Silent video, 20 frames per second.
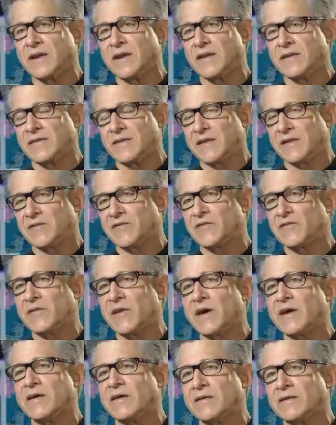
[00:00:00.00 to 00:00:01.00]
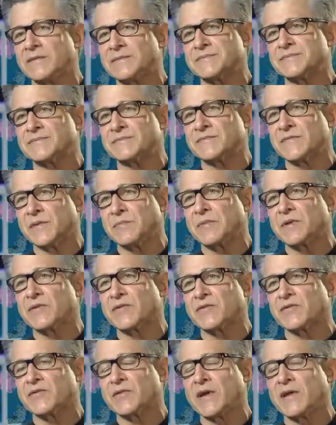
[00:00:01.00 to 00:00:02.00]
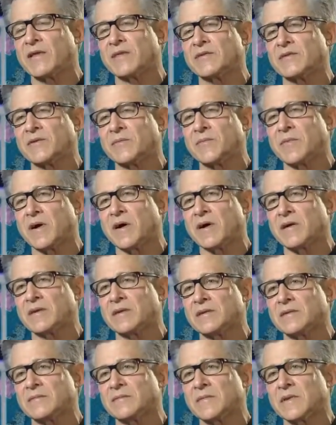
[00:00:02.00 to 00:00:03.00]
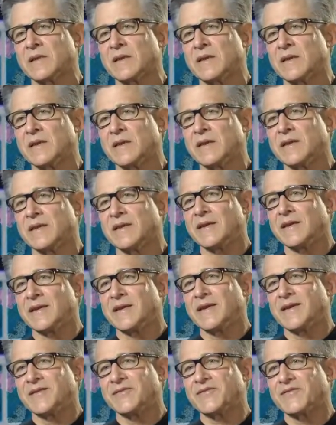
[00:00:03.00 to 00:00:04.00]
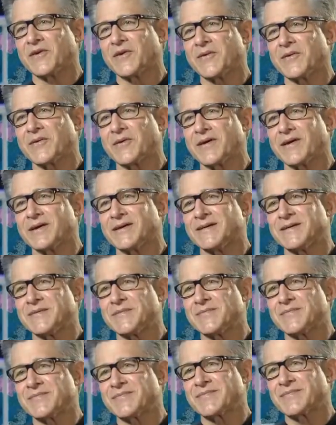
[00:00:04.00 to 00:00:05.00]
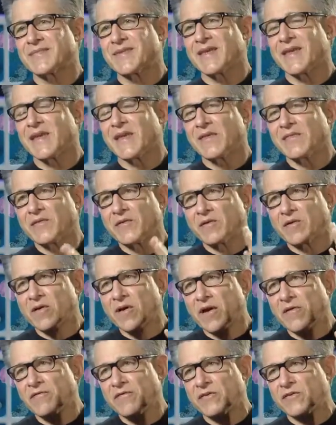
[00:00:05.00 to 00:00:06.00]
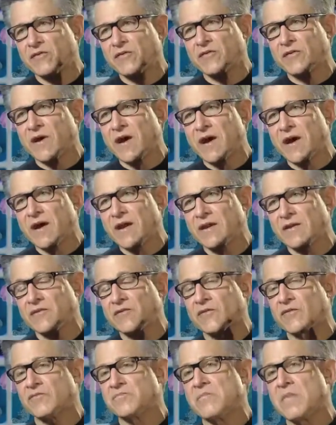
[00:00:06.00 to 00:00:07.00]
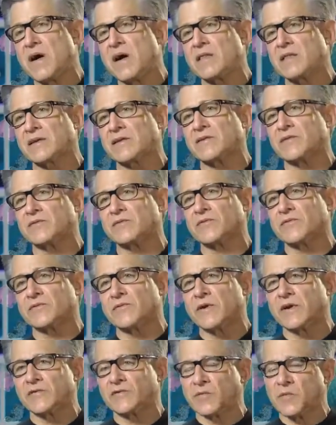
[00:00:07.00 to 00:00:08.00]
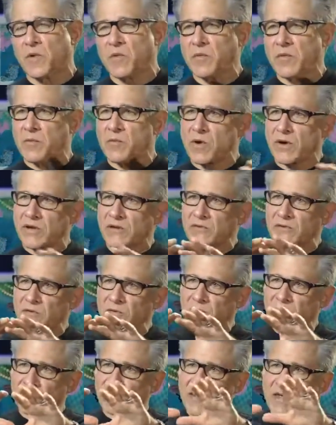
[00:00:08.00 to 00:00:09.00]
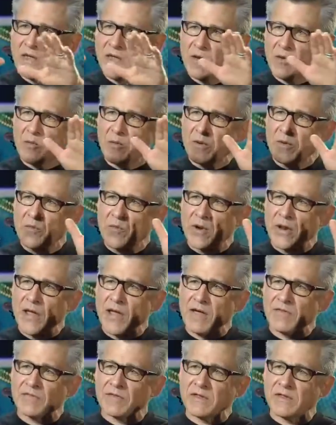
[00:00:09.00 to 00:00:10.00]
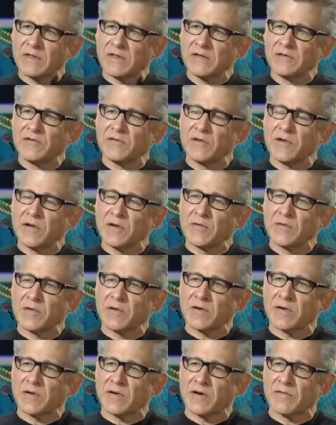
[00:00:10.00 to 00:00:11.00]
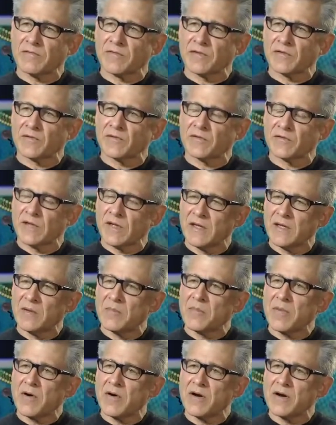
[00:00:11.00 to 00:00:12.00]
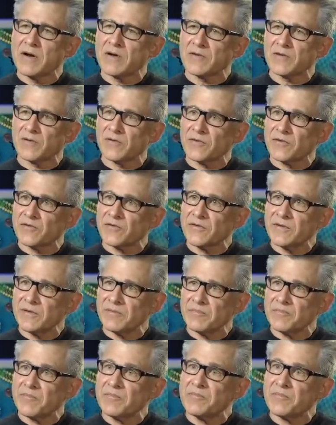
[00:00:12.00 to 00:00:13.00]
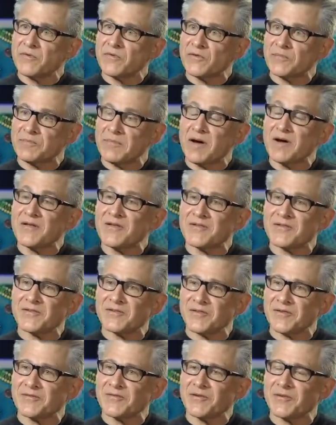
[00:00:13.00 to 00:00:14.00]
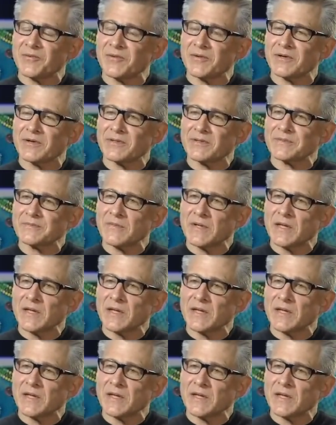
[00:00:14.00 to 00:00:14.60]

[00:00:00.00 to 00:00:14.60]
than a typical cell in your body. And so, and they're of the size of molecules, right? So what we want to do is we want to have the interior of this particle, this sponge, if you will,